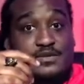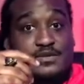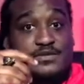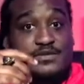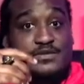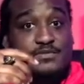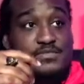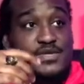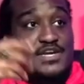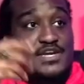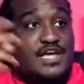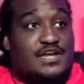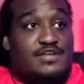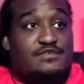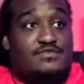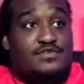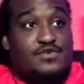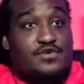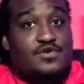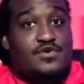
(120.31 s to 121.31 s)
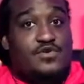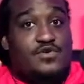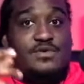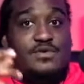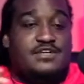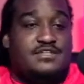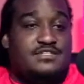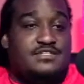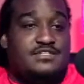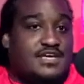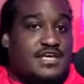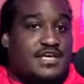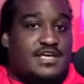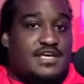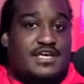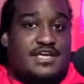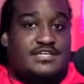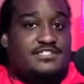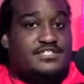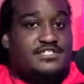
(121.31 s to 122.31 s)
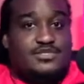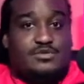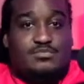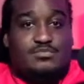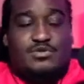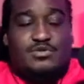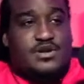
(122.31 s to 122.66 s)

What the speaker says: and me not even knowing because it's just a